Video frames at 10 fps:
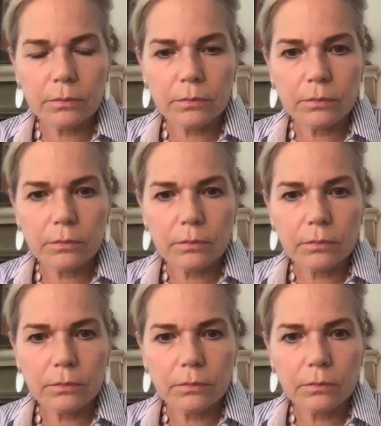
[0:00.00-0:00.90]

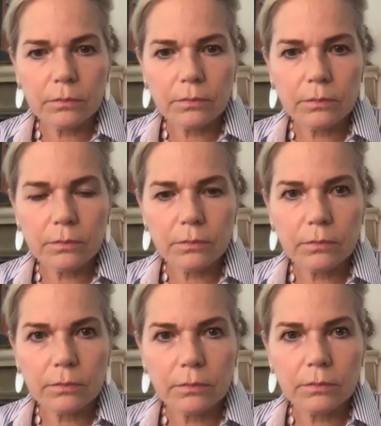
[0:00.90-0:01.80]

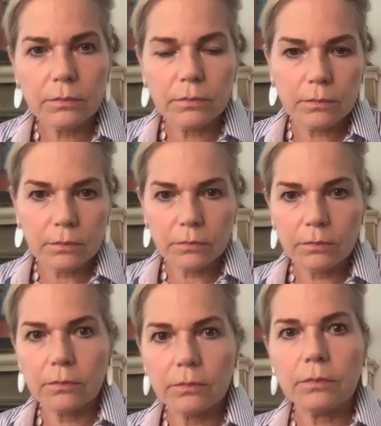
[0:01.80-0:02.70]

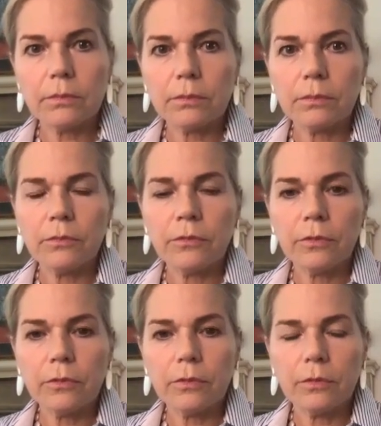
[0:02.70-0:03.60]

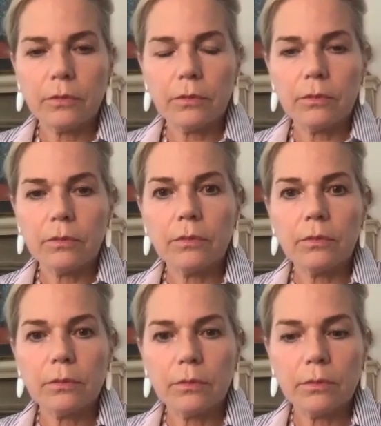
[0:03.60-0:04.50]

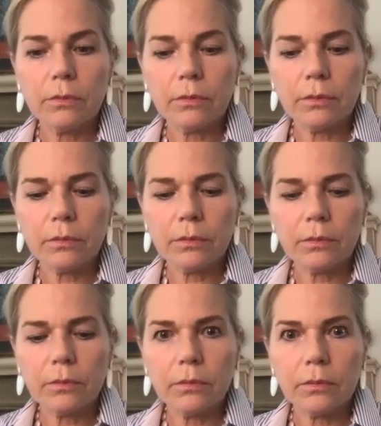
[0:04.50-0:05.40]

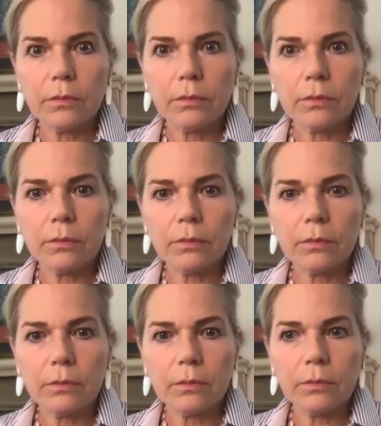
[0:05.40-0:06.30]

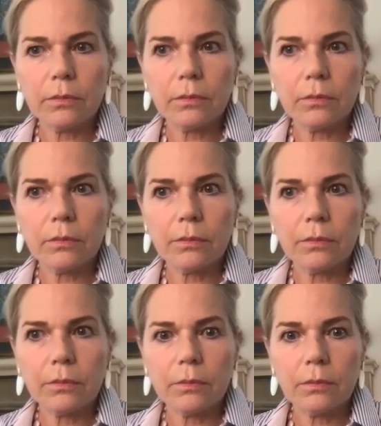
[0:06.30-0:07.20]

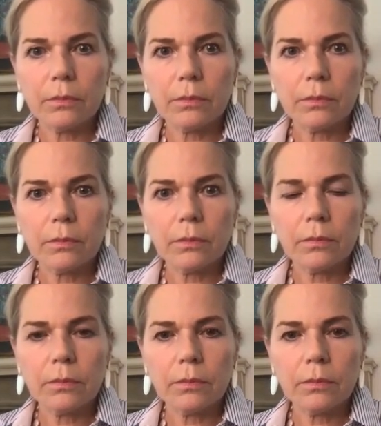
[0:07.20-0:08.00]
(not speaking)